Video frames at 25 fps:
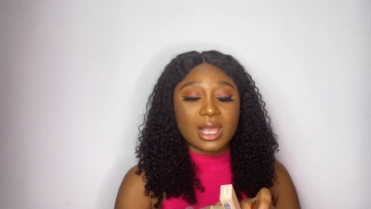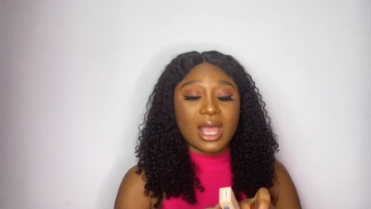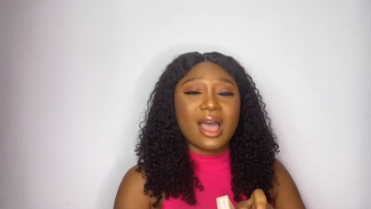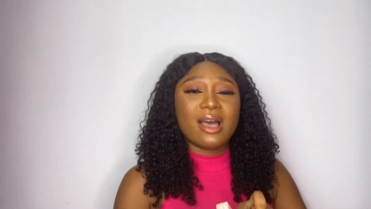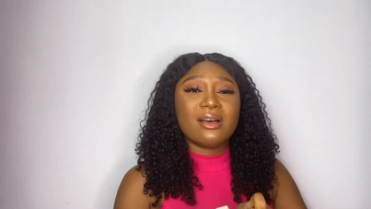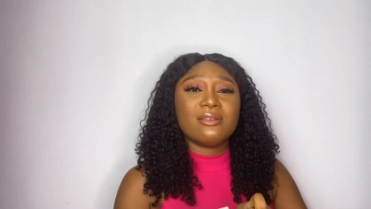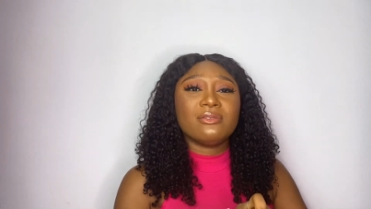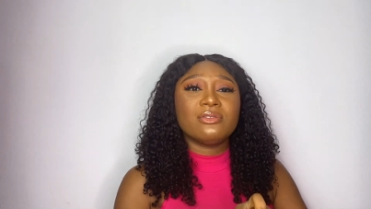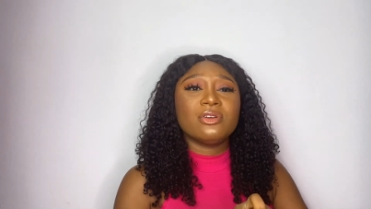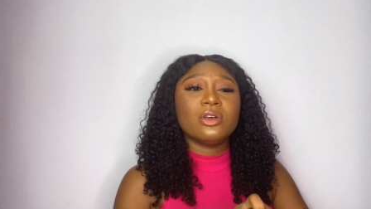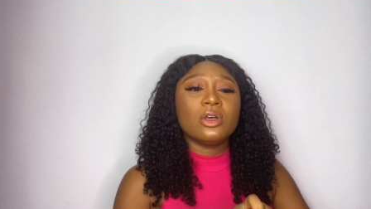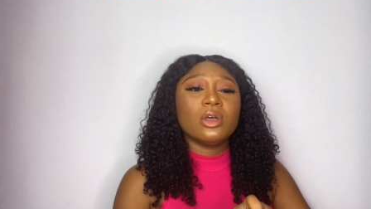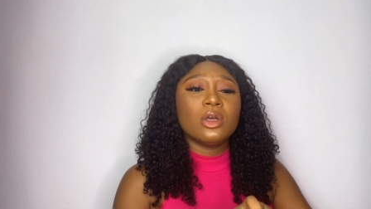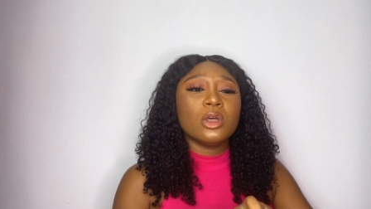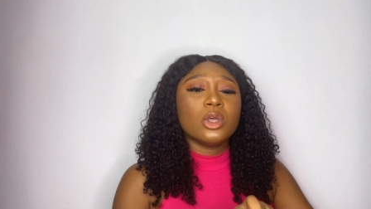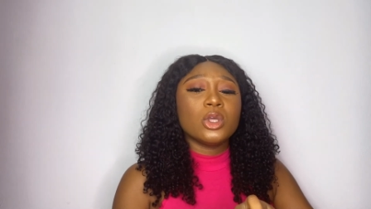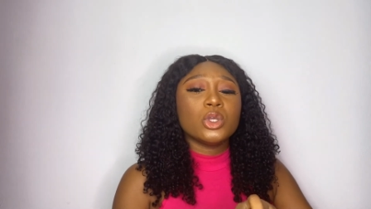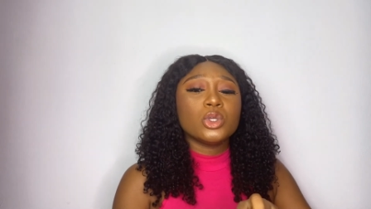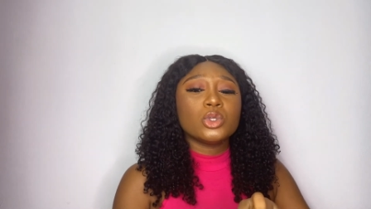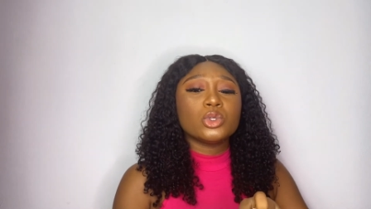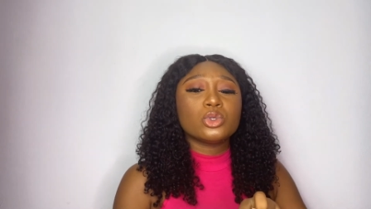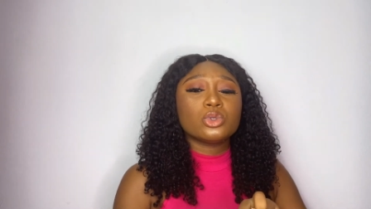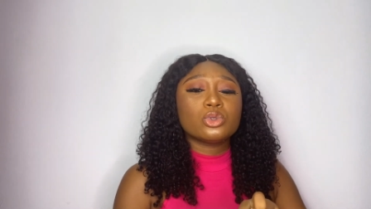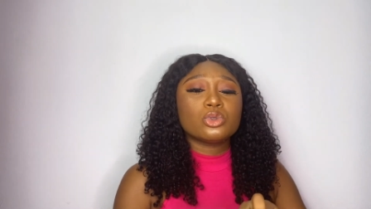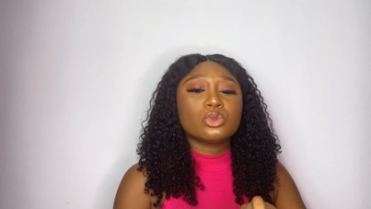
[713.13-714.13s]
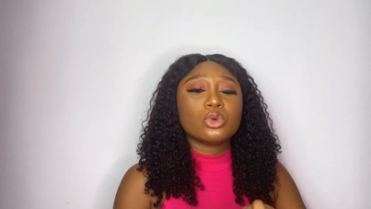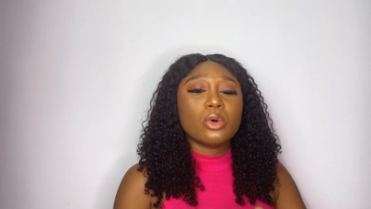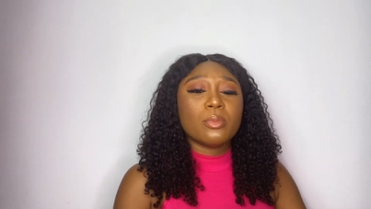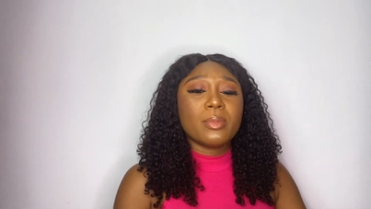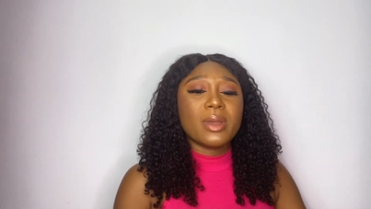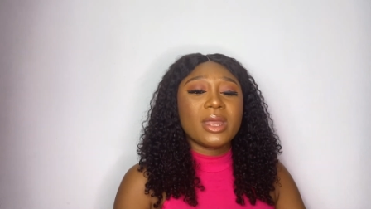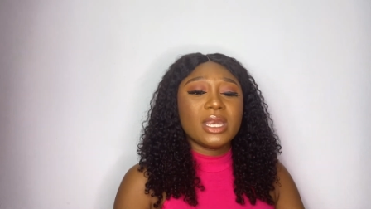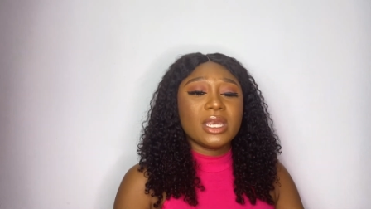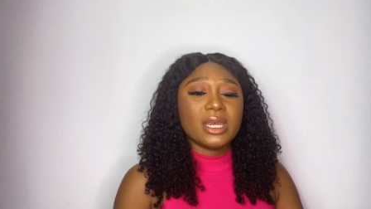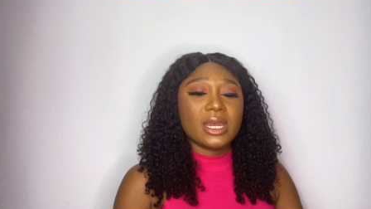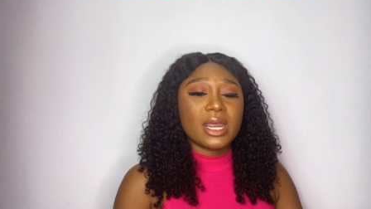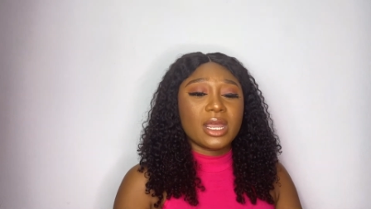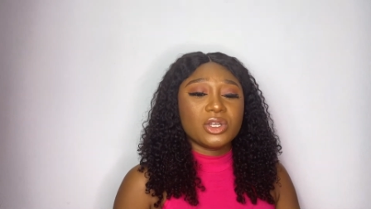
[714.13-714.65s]
I have so
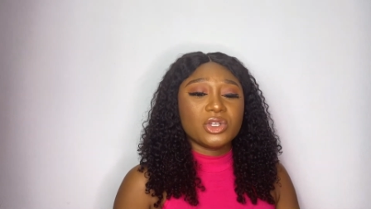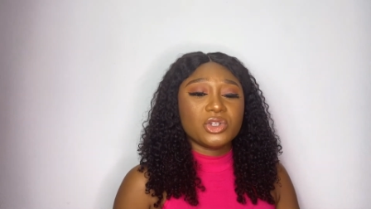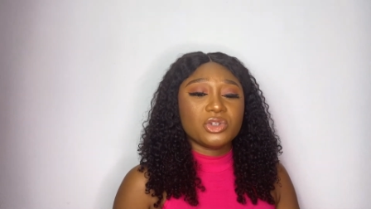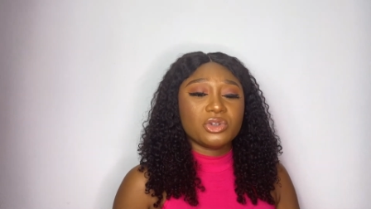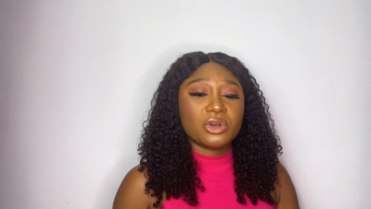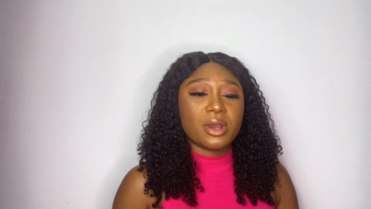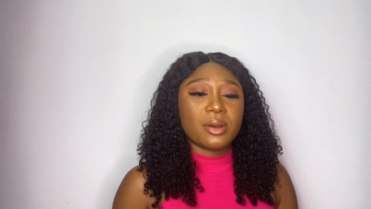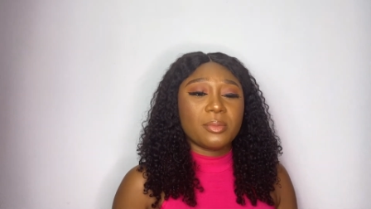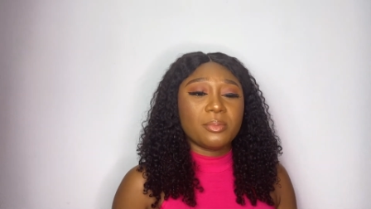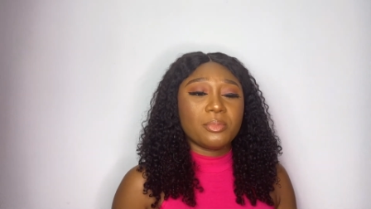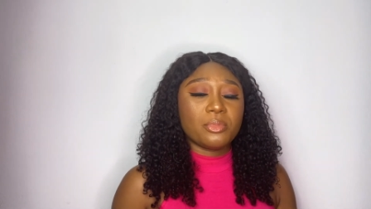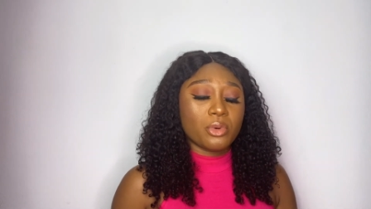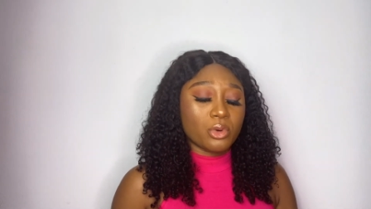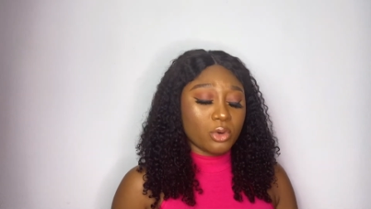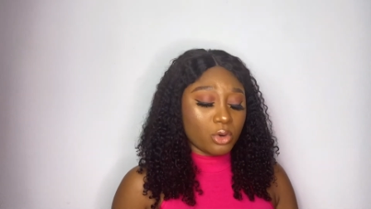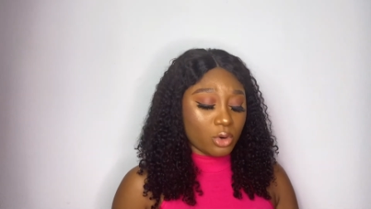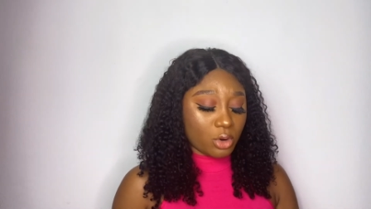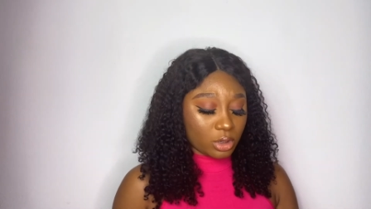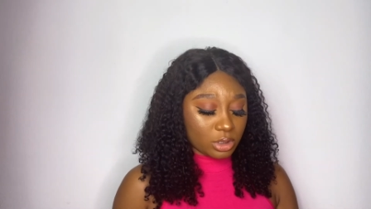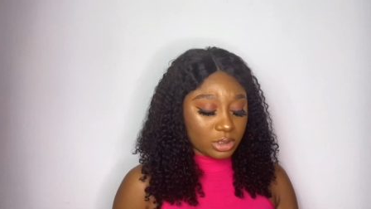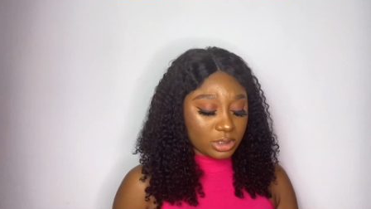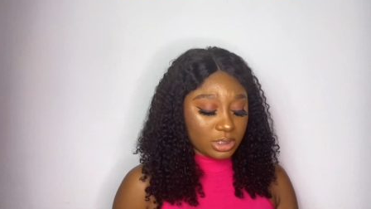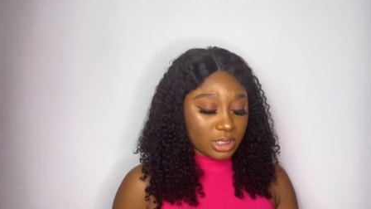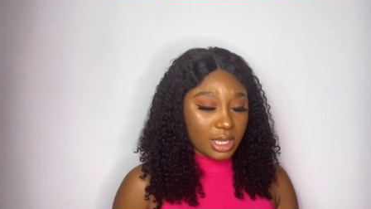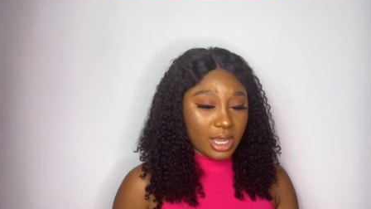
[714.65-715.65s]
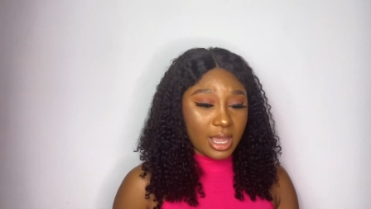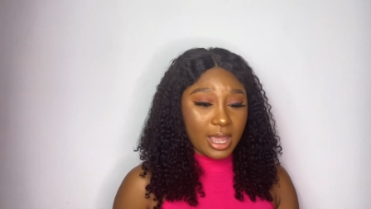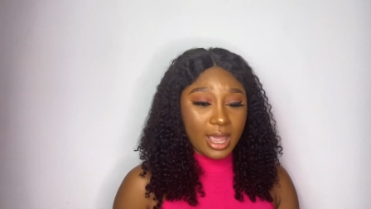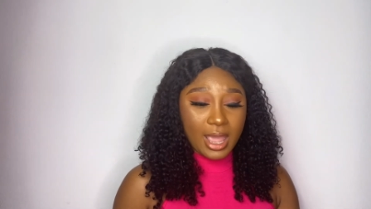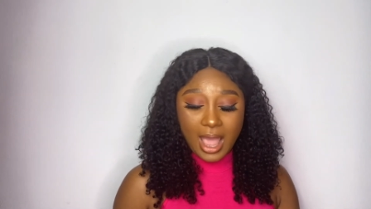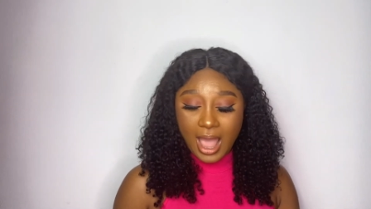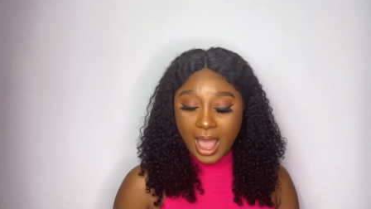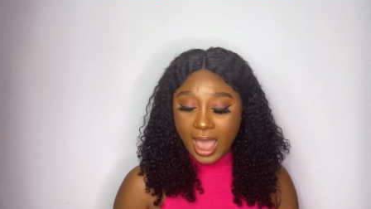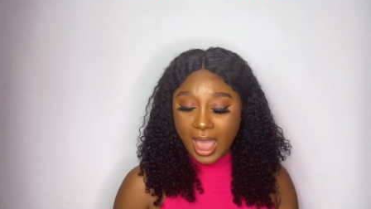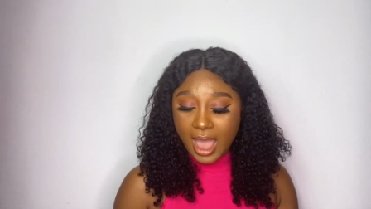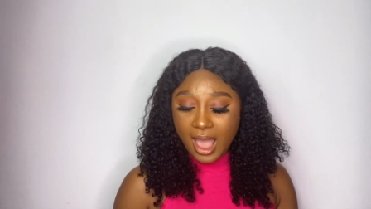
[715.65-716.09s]
many Nigerian products here.